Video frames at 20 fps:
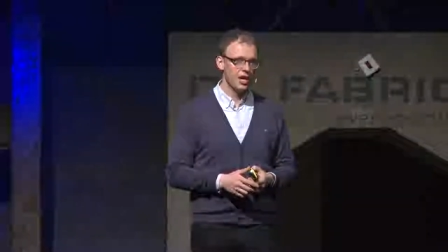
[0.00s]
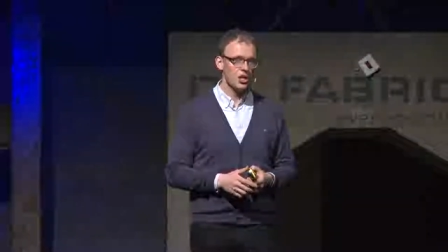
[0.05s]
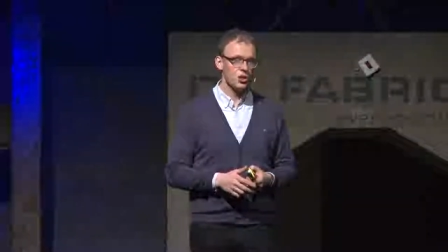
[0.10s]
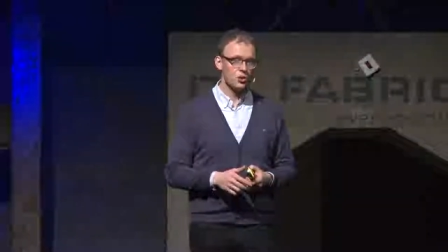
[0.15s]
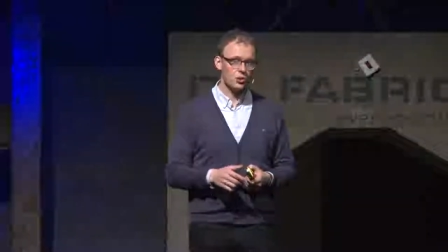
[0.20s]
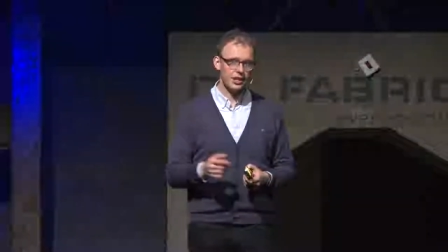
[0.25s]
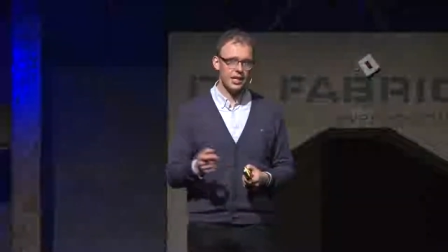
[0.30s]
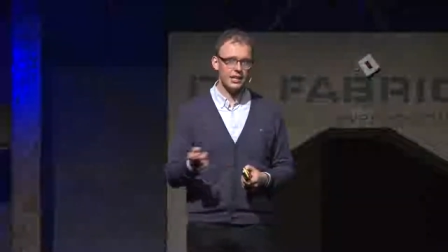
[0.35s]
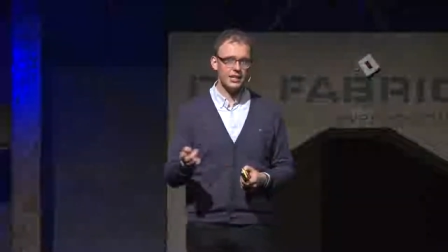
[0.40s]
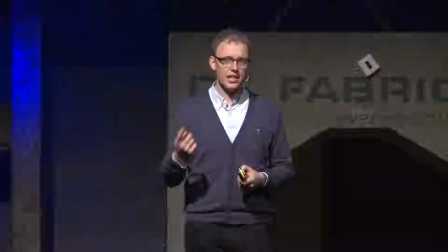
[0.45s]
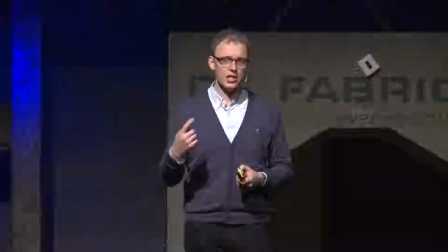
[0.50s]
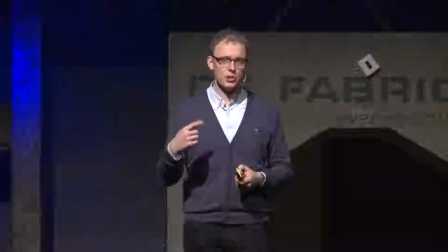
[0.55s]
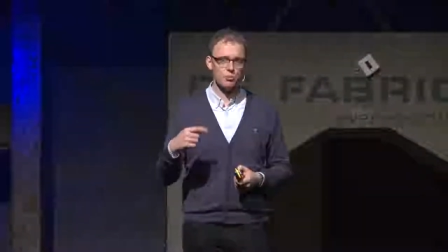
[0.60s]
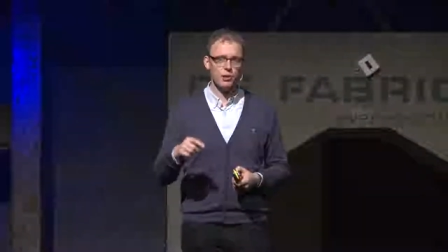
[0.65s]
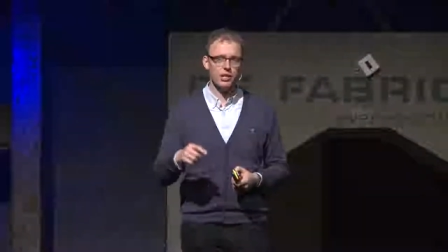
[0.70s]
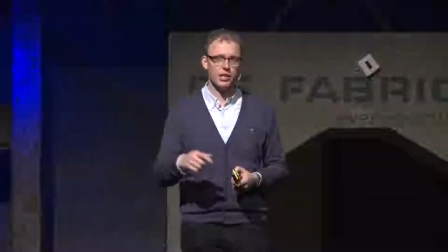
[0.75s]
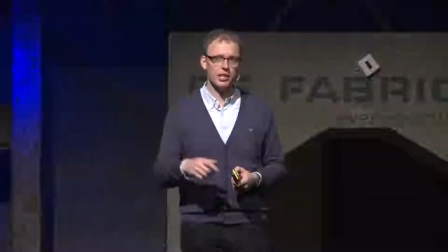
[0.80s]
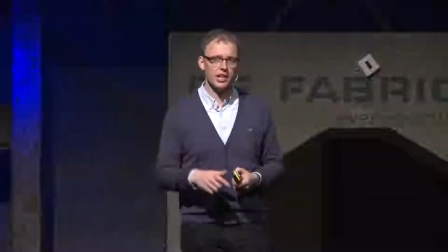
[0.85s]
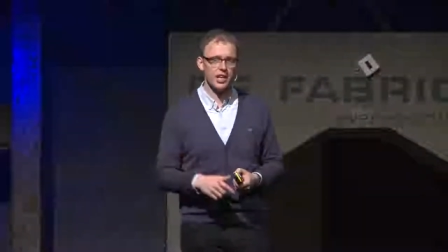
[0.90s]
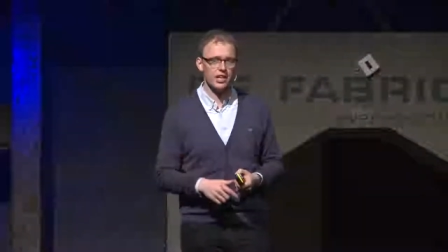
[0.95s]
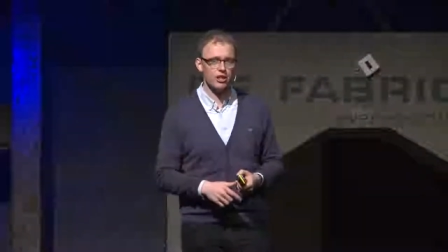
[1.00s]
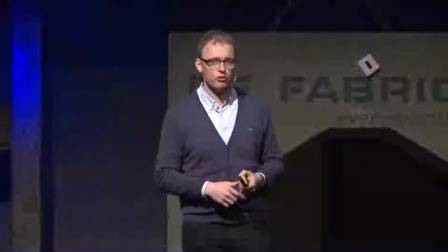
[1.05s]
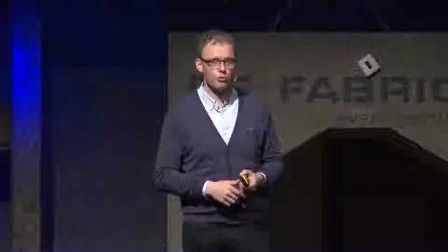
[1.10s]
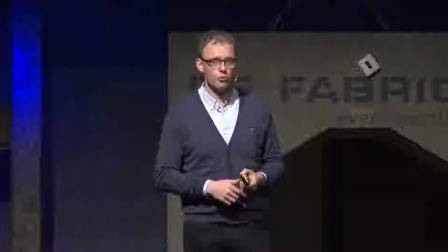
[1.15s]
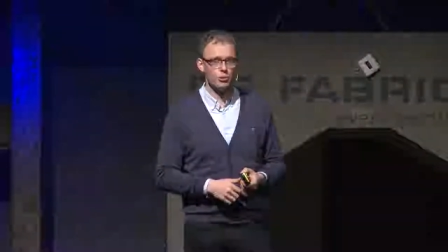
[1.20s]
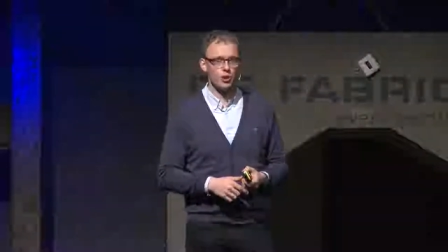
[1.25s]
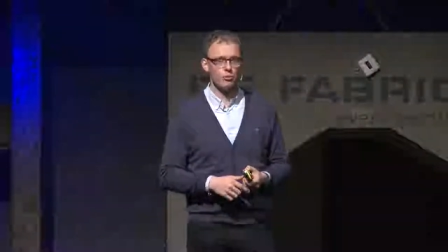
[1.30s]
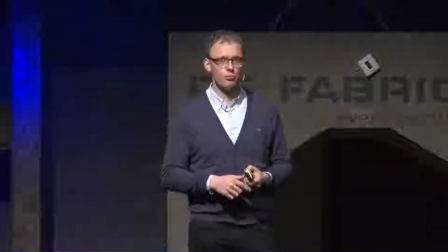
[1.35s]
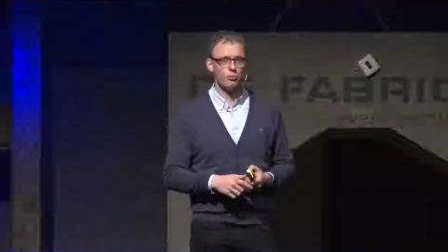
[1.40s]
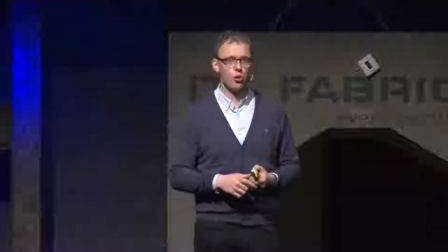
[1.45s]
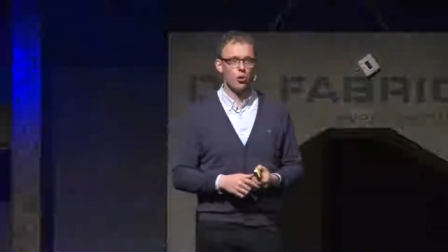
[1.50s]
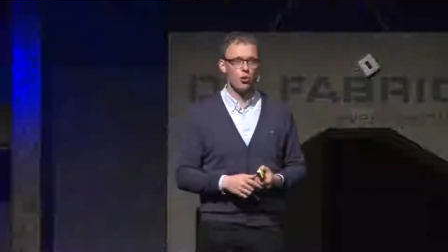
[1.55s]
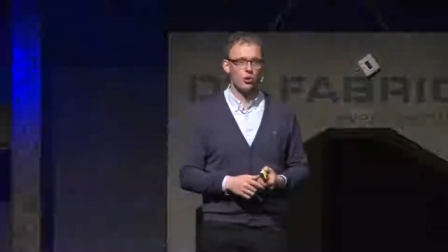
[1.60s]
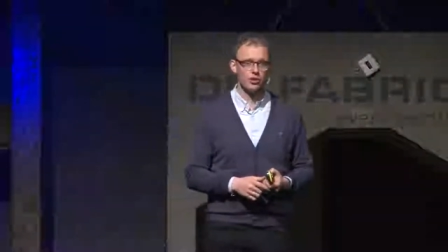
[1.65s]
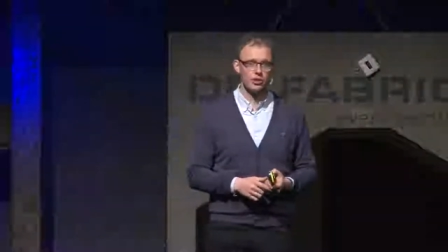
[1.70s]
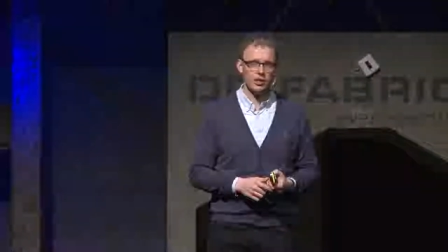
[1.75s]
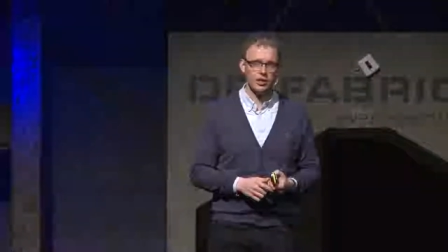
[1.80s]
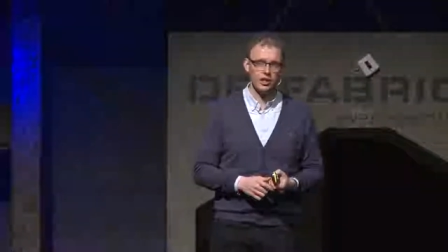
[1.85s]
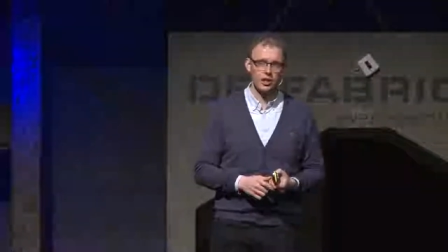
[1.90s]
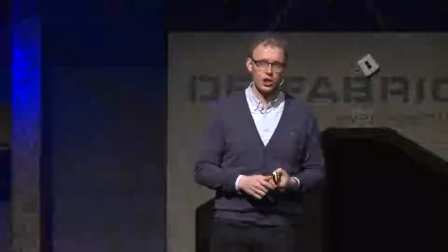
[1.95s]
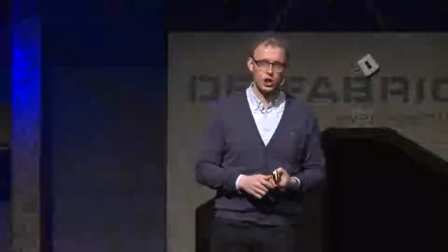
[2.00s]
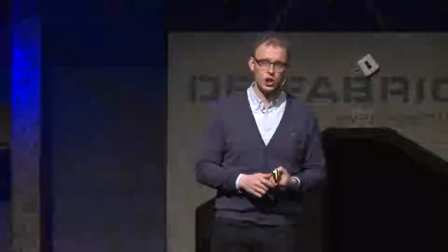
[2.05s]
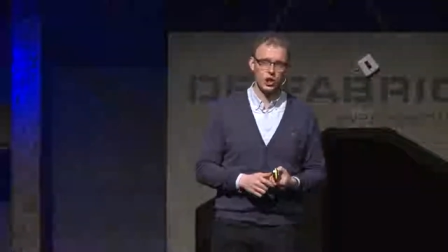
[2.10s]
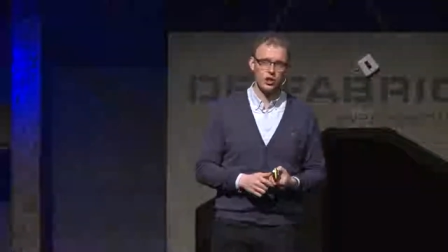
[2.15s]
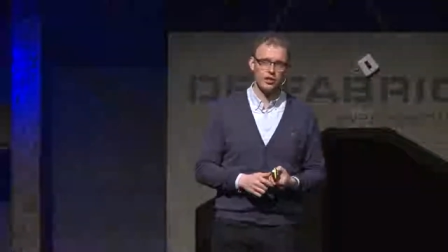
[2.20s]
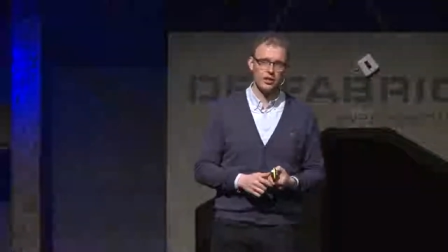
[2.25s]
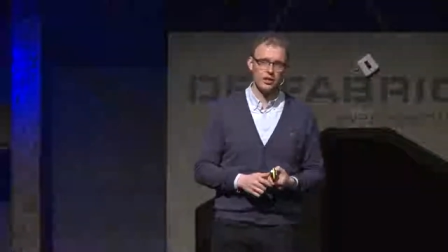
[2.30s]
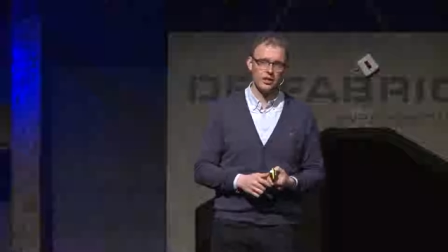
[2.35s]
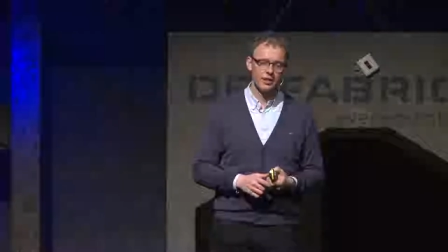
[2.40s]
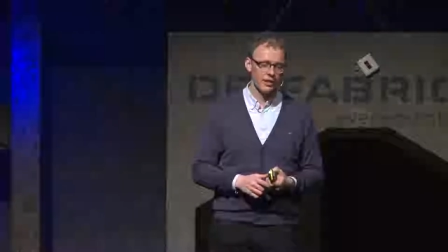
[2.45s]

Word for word: So that has been a kind of a bit of bold uh, shot.